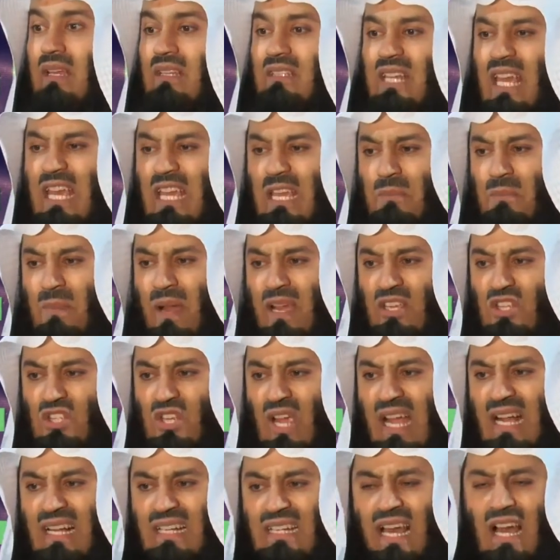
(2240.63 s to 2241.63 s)
take my
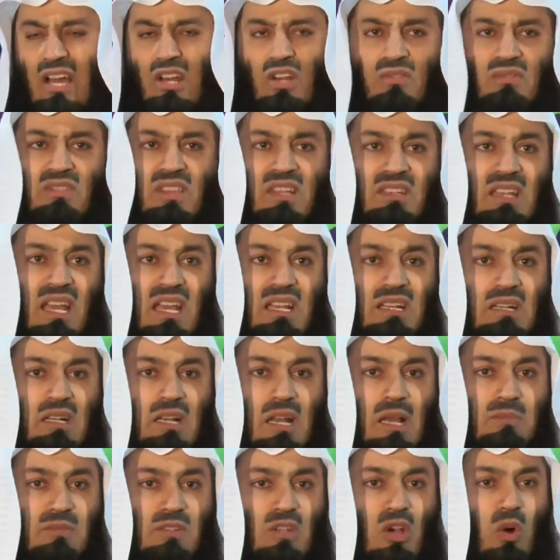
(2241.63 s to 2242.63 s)
child out of the
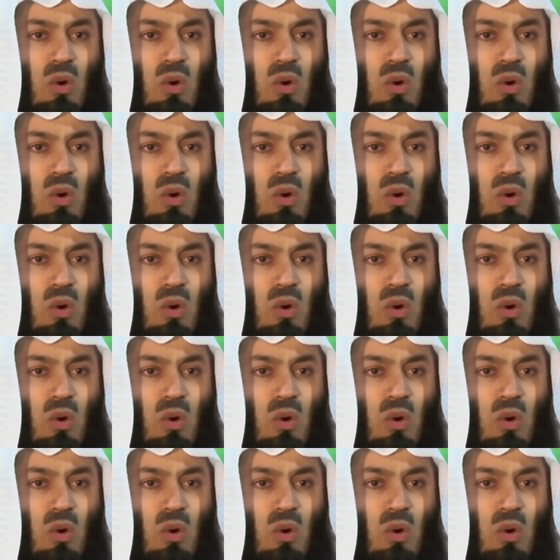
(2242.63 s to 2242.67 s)
nightclubs.